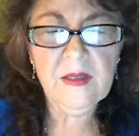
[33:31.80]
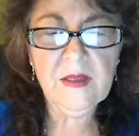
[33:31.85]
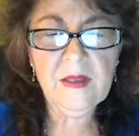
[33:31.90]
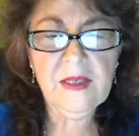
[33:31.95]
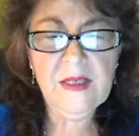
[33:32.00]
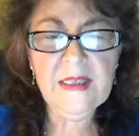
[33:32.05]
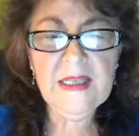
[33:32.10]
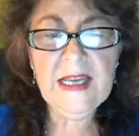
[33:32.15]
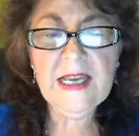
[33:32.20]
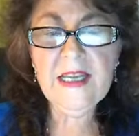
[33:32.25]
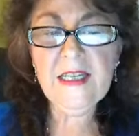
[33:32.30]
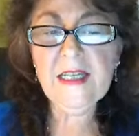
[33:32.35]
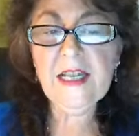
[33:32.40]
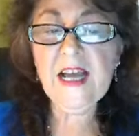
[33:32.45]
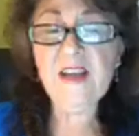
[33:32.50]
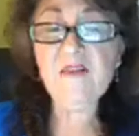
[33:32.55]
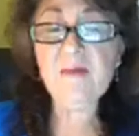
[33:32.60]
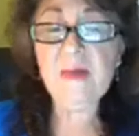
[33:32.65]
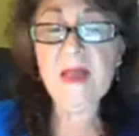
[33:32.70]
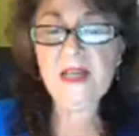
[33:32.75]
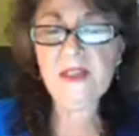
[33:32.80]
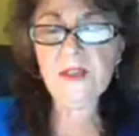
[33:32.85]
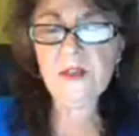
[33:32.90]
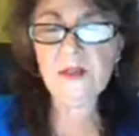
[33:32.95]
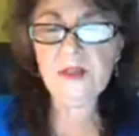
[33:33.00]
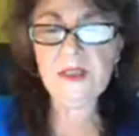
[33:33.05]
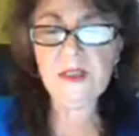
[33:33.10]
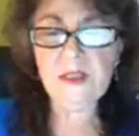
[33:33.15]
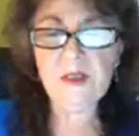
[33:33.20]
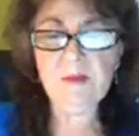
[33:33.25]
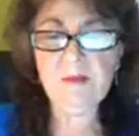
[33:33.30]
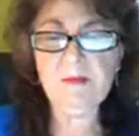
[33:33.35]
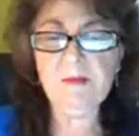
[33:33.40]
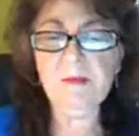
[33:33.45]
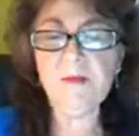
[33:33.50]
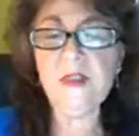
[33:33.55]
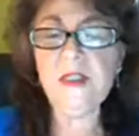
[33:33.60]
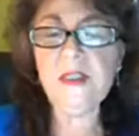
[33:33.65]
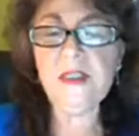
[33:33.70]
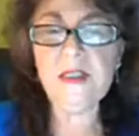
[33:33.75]
Again, Life Mastery is
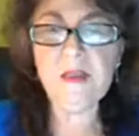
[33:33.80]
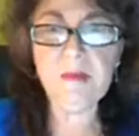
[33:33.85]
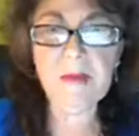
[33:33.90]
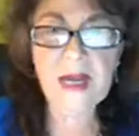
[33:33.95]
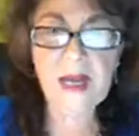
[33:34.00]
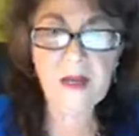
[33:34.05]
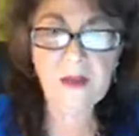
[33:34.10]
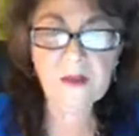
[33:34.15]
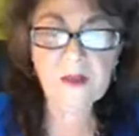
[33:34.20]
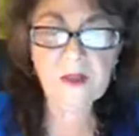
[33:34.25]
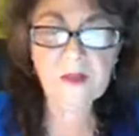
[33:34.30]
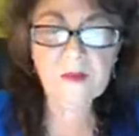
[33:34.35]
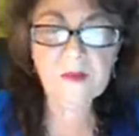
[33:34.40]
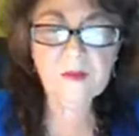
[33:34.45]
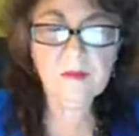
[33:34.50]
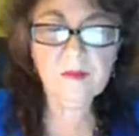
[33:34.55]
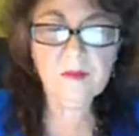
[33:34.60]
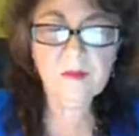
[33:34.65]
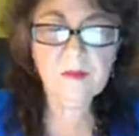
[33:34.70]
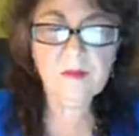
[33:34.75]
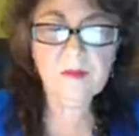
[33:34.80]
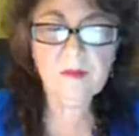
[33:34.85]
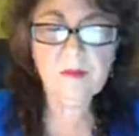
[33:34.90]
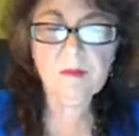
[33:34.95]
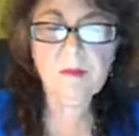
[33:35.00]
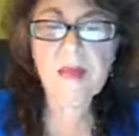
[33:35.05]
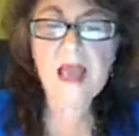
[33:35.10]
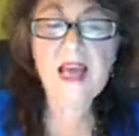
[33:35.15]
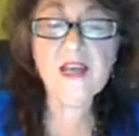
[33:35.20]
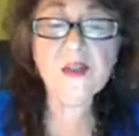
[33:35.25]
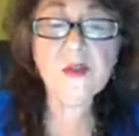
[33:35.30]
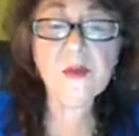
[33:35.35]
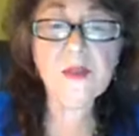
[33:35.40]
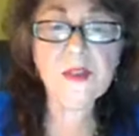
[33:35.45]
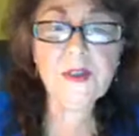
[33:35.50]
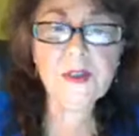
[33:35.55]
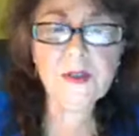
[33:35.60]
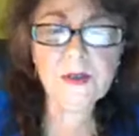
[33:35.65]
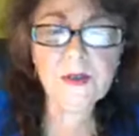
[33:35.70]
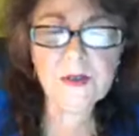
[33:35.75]
really about
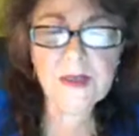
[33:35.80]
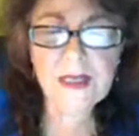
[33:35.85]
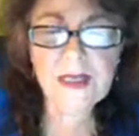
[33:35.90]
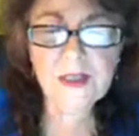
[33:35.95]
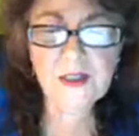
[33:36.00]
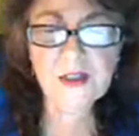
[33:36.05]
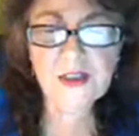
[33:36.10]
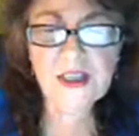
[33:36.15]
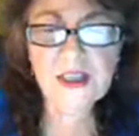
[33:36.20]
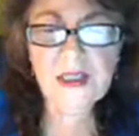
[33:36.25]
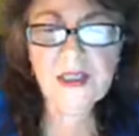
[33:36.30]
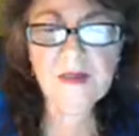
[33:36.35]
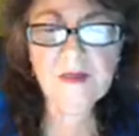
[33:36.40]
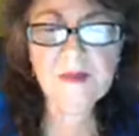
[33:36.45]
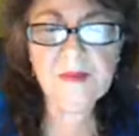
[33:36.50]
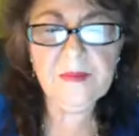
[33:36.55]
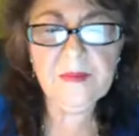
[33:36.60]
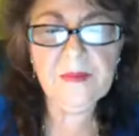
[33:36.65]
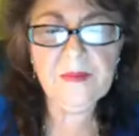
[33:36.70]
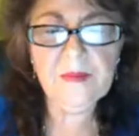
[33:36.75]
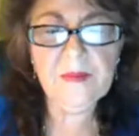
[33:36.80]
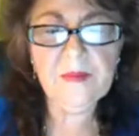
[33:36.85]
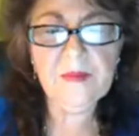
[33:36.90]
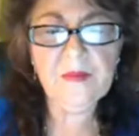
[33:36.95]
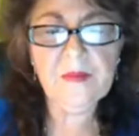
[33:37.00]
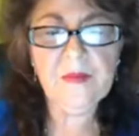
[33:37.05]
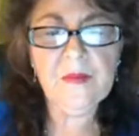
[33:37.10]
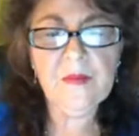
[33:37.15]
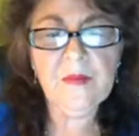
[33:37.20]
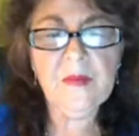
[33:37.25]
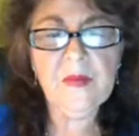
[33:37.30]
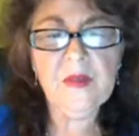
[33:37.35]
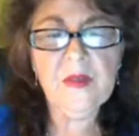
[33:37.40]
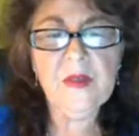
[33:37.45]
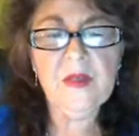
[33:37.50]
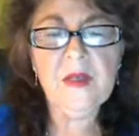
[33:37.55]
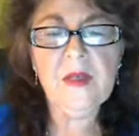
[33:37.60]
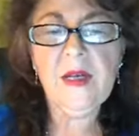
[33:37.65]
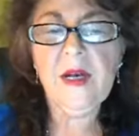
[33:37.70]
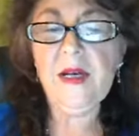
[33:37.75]
mastering your own energy.
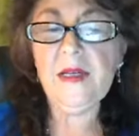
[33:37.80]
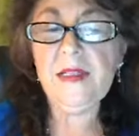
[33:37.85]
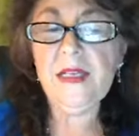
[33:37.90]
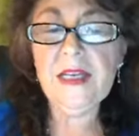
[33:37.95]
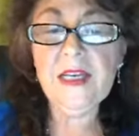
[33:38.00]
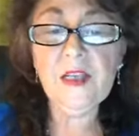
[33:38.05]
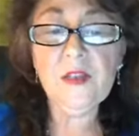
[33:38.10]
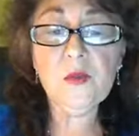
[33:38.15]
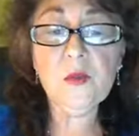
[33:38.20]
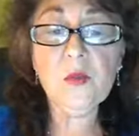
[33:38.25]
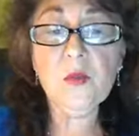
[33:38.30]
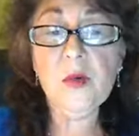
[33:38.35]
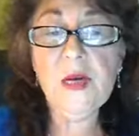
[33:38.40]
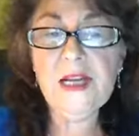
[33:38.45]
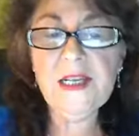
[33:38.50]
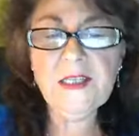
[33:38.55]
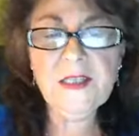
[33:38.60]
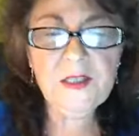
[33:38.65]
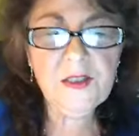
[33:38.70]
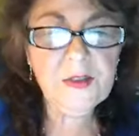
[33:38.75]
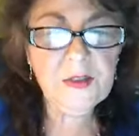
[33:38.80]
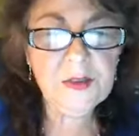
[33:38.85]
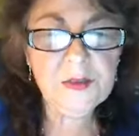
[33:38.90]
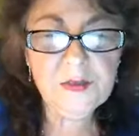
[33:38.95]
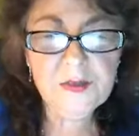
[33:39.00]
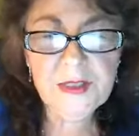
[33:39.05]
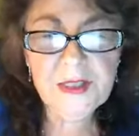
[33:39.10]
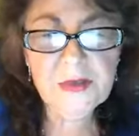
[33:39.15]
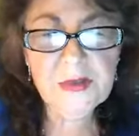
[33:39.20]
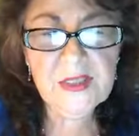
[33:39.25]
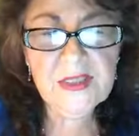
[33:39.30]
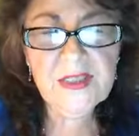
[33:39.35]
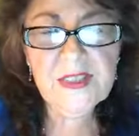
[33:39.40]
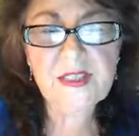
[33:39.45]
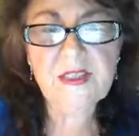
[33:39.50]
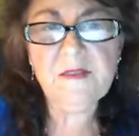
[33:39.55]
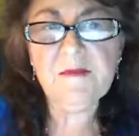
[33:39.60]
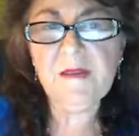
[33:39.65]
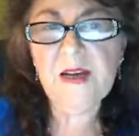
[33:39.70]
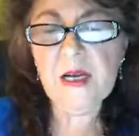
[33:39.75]
Again, raising your
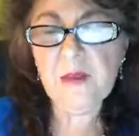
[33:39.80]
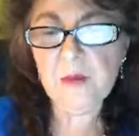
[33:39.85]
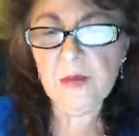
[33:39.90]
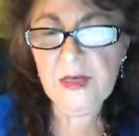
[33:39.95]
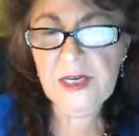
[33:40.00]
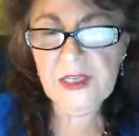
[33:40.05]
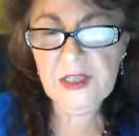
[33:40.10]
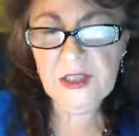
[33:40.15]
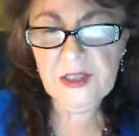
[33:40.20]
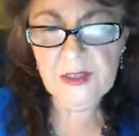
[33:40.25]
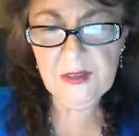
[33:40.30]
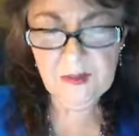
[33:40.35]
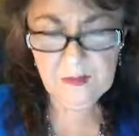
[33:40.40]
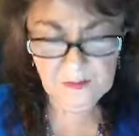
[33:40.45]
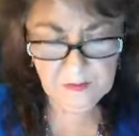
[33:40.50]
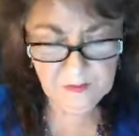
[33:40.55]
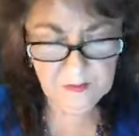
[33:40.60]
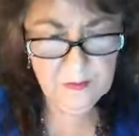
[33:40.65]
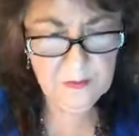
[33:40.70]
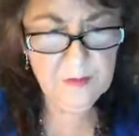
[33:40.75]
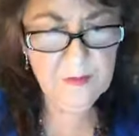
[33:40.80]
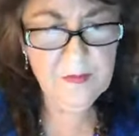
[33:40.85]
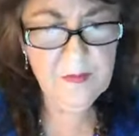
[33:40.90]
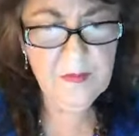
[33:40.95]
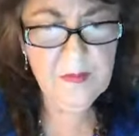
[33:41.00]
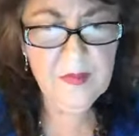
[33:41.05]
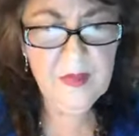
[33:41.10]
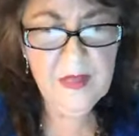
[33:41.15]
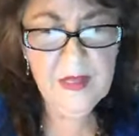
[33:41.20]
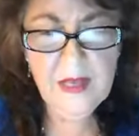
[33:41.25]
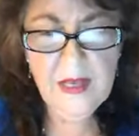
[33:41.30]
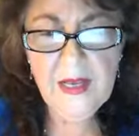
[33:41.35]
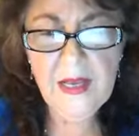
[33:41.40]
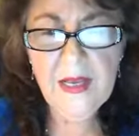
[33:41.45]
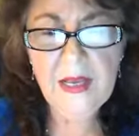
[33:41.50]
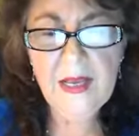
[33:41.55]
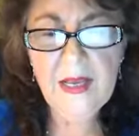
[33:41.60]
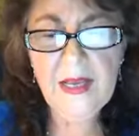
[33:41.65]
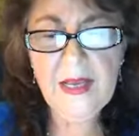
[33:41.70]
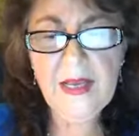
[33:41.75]
frequency and vibration,
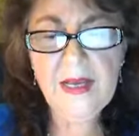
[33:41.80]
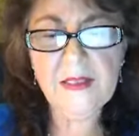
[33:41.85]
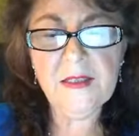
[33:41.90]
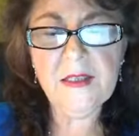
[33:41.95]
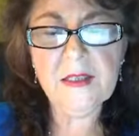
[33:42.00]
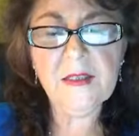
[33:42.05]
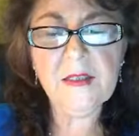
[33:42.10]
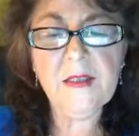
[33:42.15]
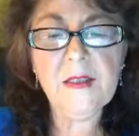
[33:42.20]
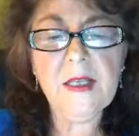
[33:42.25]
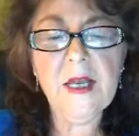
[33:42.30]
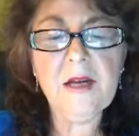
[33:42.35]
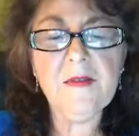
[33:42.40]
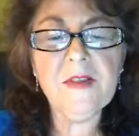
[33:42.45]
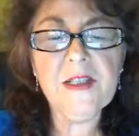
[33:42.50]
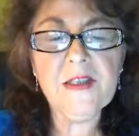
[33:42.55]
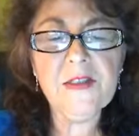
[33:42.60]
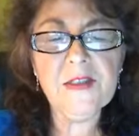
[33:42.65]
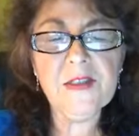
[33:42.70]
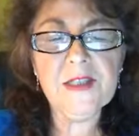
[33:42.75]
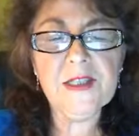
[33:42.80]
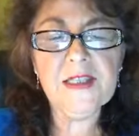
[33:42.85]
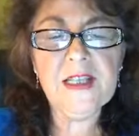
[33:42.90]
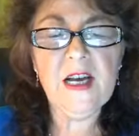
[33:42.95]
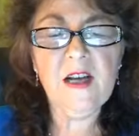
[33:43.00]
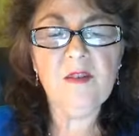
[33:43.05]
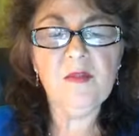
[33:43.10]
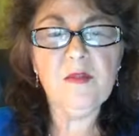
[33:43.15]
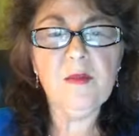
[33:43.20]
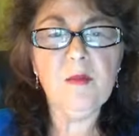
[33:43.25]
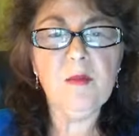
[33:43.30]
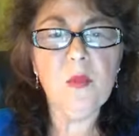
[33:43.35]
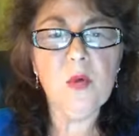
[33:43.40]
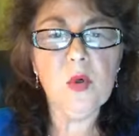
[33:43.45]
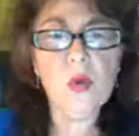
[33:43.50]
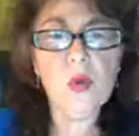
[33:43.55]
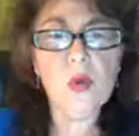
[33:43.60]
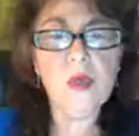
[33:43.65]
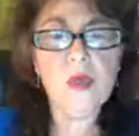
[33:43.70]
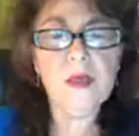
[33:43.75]
and loving yourself
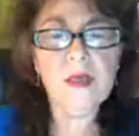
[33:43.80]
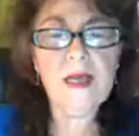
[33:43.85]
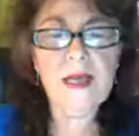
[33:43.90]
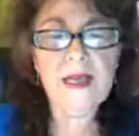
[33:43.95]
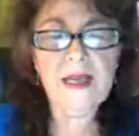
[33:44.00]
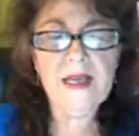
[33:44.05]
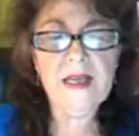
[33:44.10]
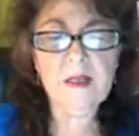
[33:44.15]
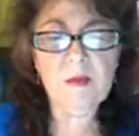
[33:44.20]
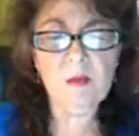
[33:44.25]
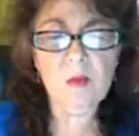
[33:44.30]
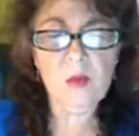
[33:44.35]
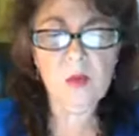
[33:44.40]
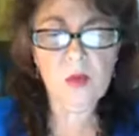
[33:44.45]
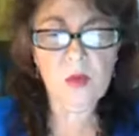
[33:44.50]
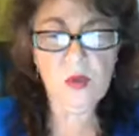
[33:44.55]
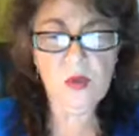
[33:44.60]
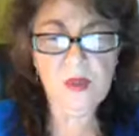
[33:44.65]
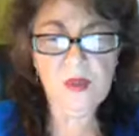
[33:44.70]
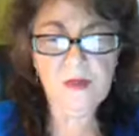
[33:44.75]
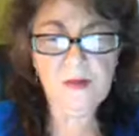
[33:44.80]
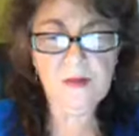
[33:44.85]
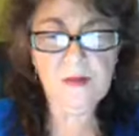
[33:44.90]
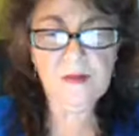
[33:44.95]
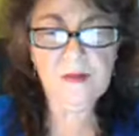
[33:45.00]
more and more.